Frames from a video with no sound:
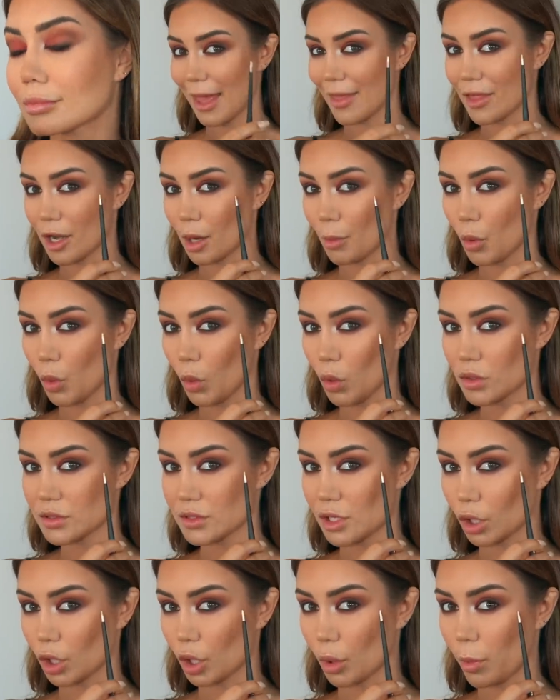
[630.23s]
And then I'm
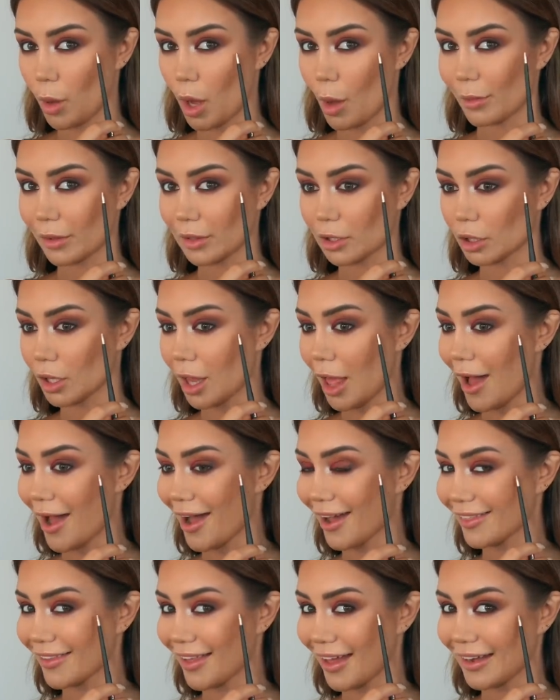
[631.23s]
also gonna pop a little
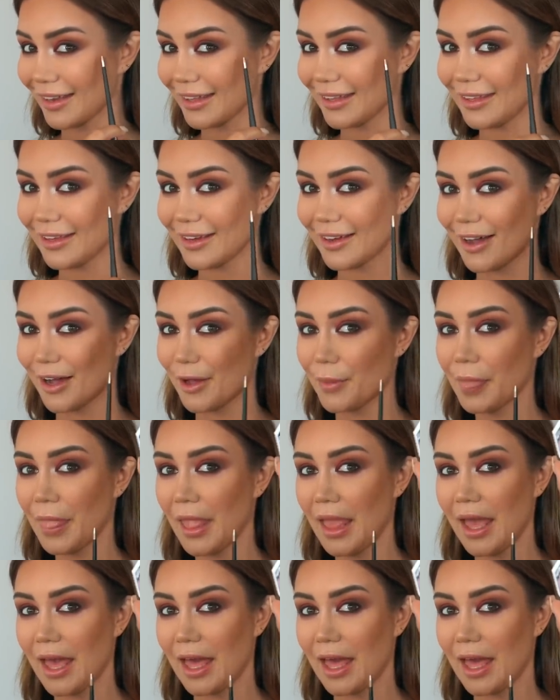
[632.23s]
highlight here.